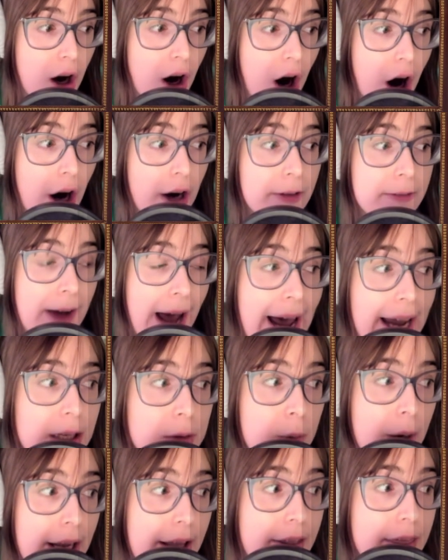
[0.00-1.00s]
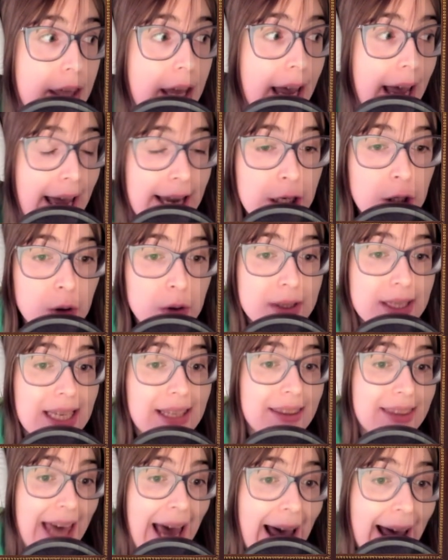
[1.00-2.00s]
are fine with and
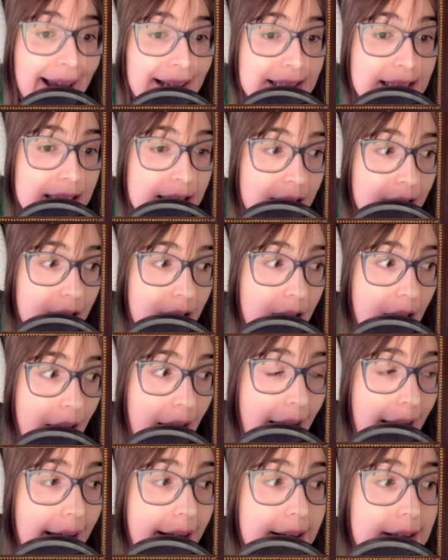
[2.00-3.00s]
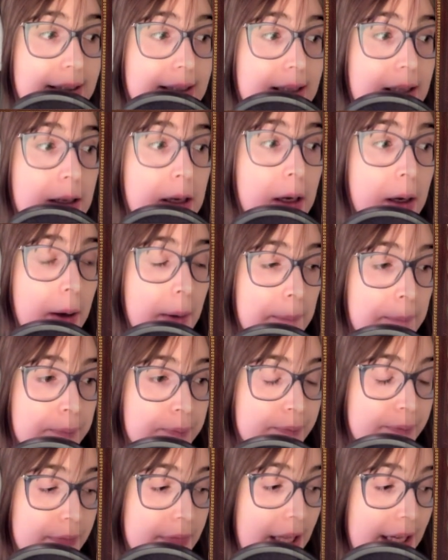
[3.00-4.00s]
using that as,
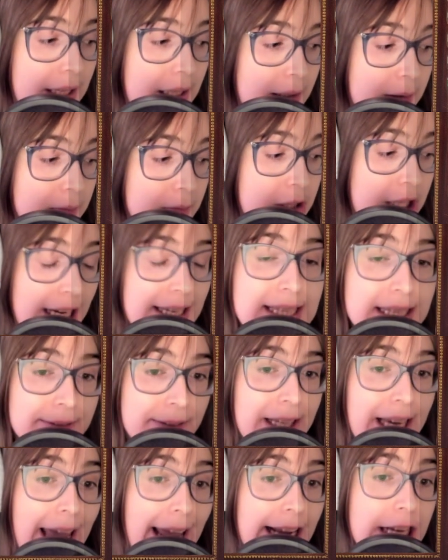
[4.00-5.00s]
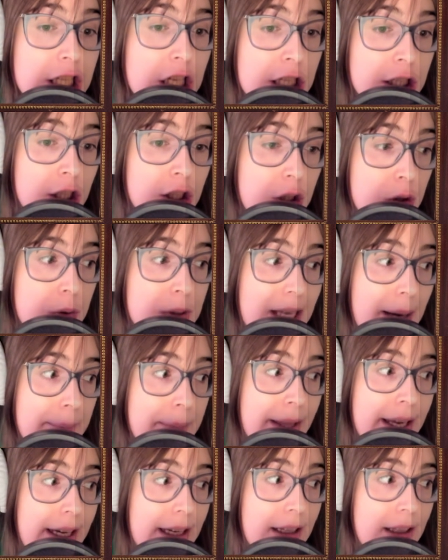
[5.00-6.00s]
like, justification to do
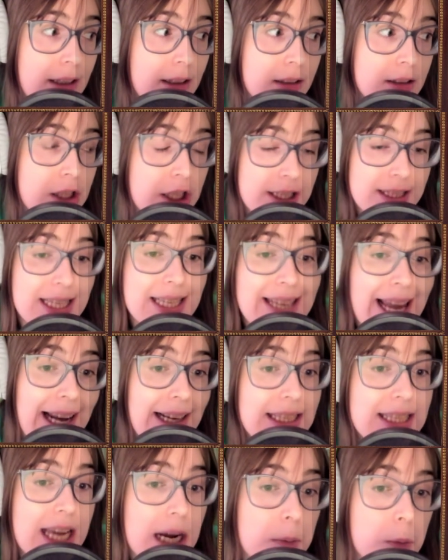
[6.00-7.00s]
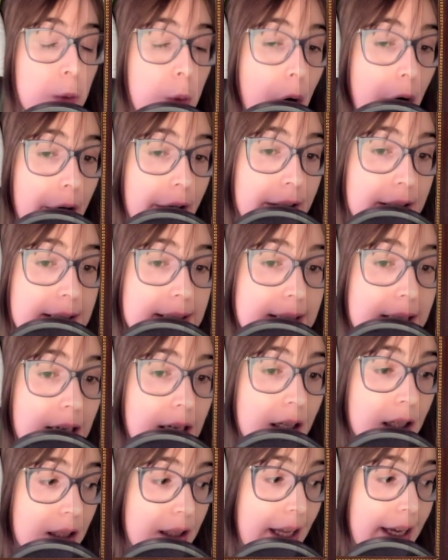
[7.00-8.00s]
something just the next step worse.
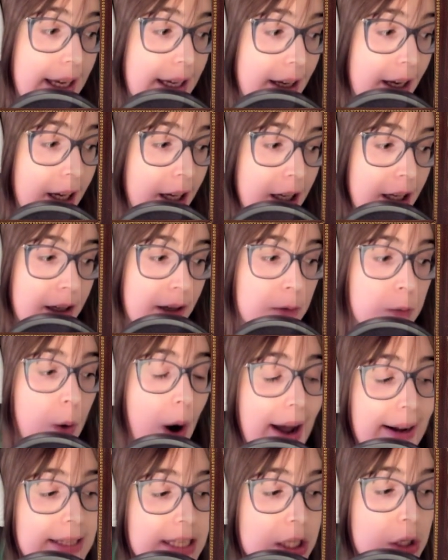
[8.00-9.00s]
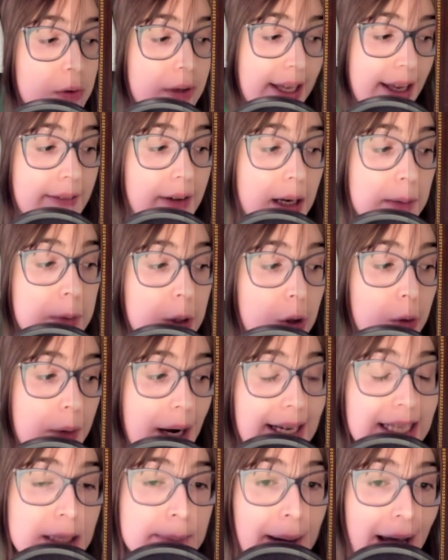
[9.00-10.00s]
Like, once you give up your
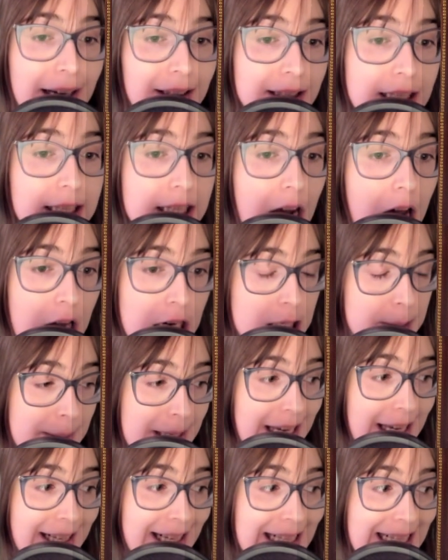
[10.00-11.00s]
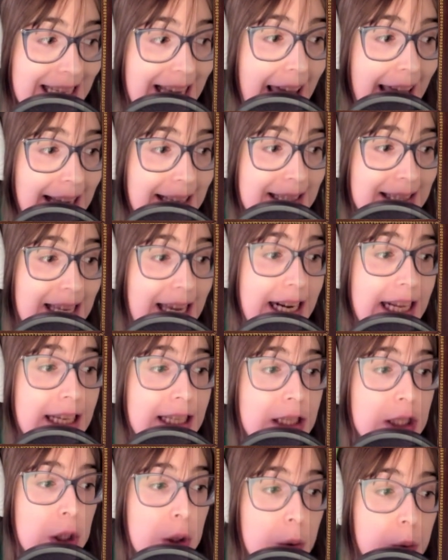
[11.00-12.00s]
right to bodily autonomy in any case, it
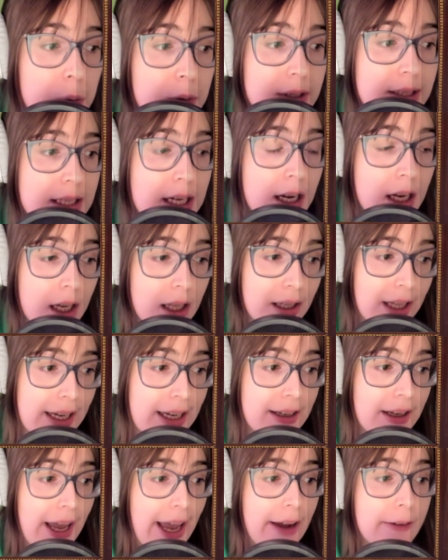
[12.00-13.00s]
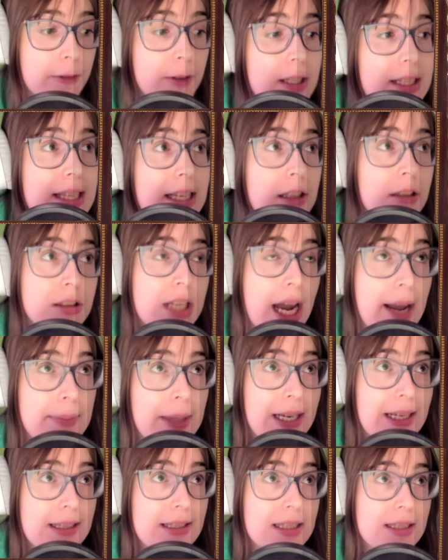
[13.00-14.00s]
is used, like, every single time
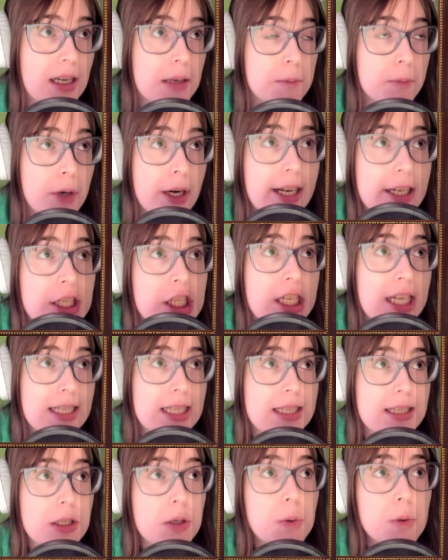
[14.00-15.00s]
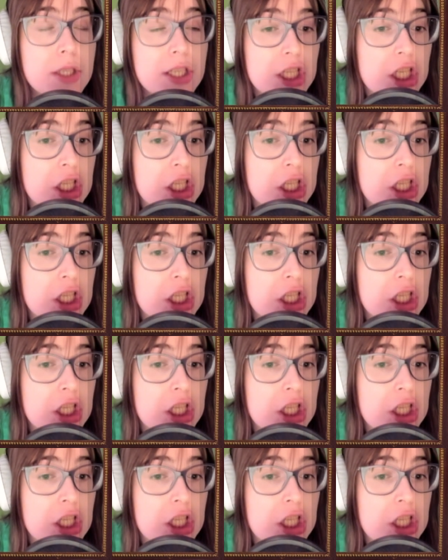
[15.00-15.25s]
that it's abridged, it's used to